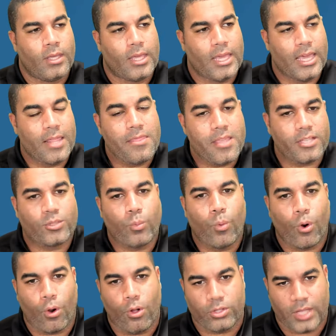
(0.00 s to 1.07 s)
in this
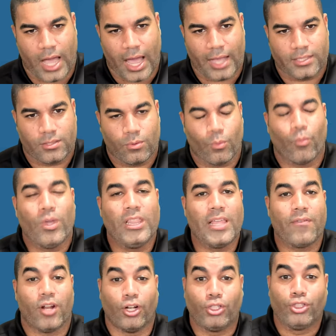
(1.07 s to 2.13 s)
world, guys, we
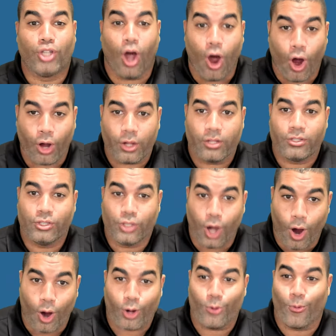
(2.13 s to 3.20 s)
live in a dark,
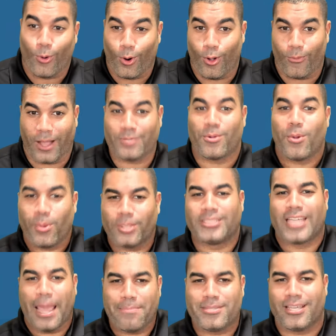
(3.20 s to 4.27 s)
dark world, right? So we want to
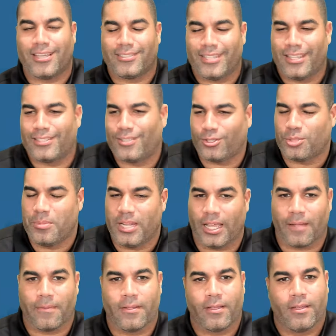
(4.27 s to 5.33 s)
escape to the social media.
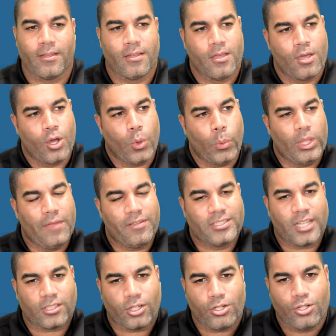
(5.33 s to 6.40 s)
We live in
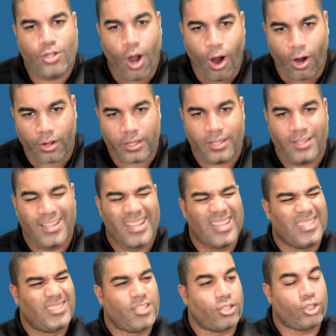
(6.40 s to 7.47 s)
such a dark,
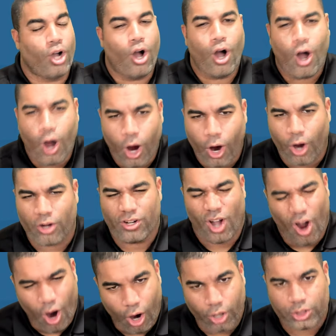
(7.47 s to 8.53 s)
such a hard,
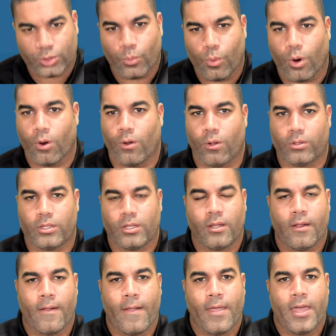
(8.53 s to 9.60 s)
harsh world.
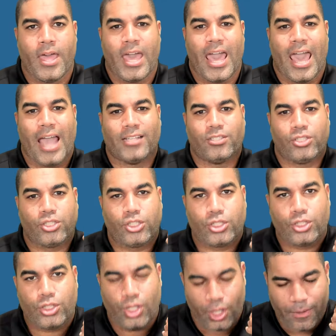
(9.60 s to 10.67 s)
And
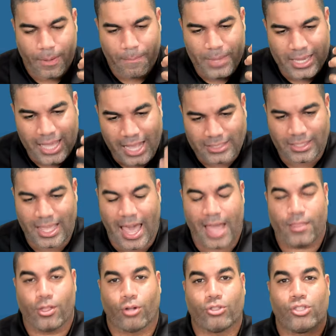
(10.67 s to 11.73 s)
because of
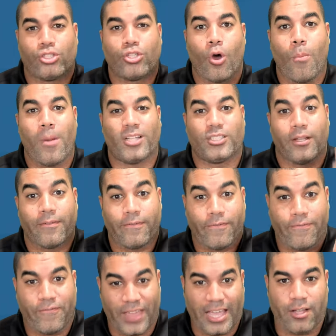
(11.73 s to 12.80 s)
that, there's so much
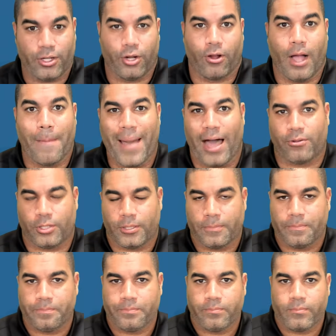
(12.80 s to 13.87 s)
failure about.
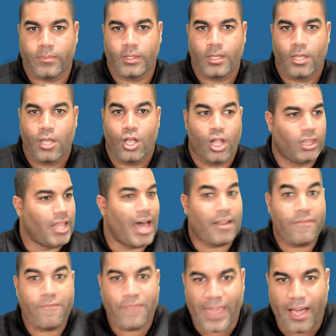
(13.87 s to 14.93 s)
A lot
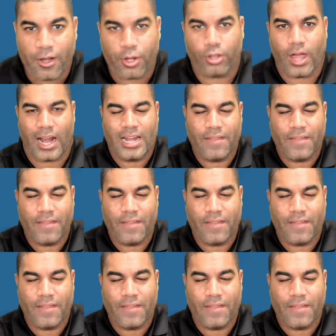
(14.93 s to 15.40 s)
of failure, a lot of